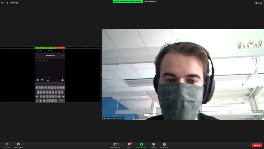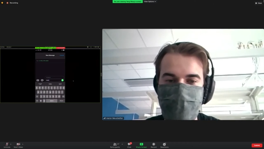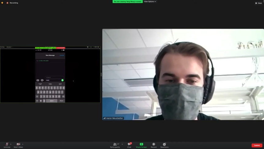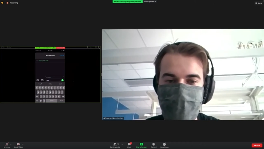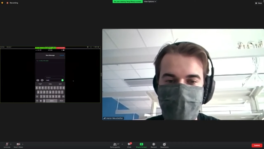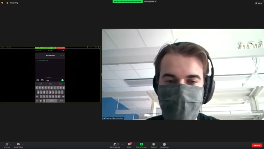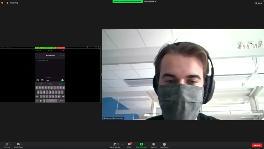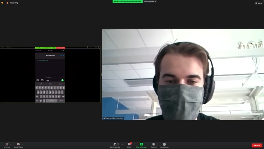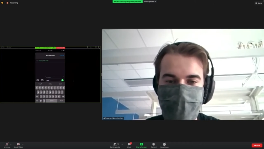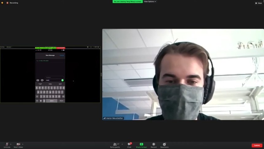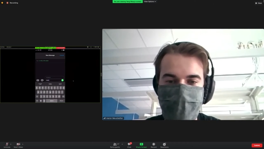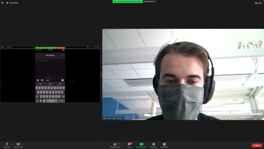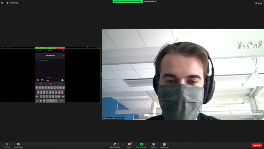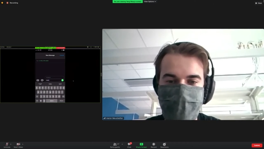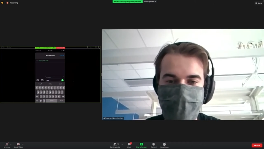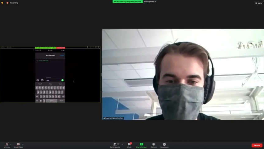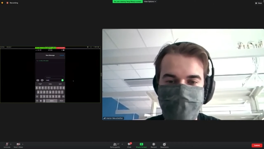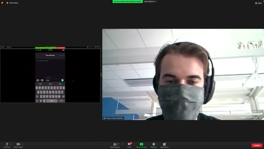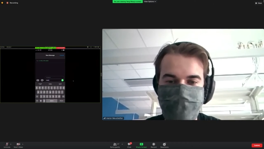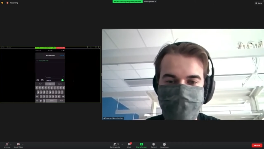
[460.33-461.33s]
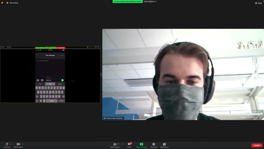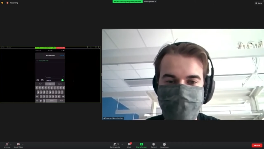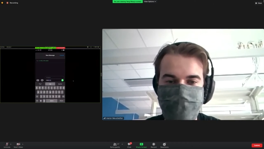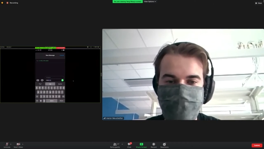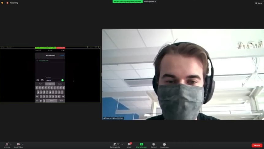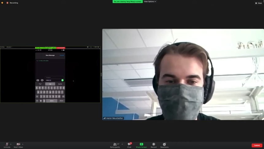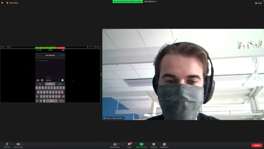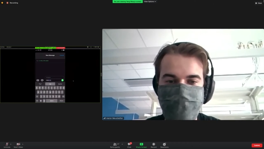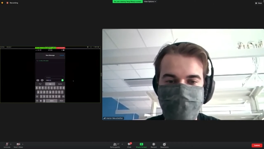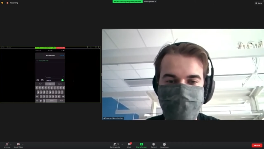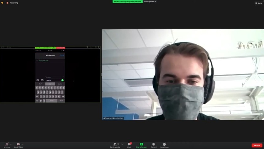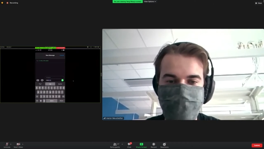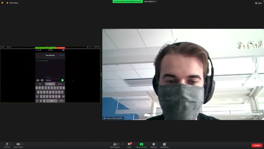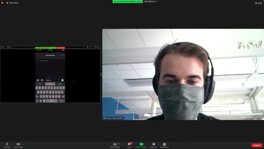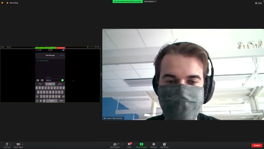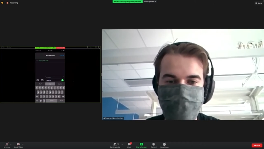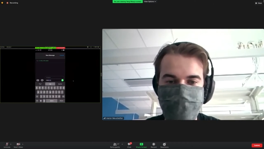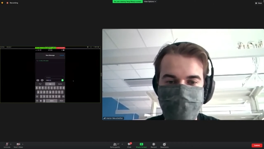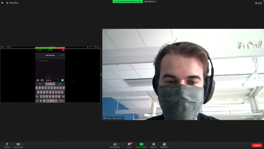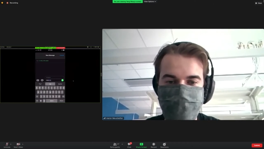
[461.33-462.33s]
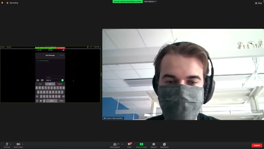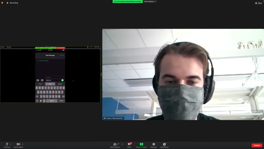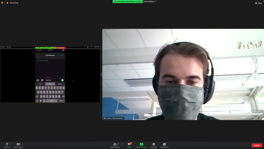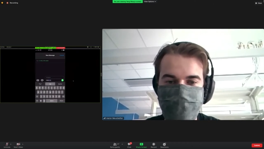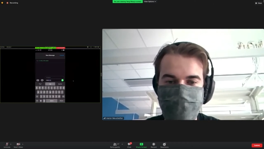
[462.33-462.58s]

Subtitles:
Nothing is said.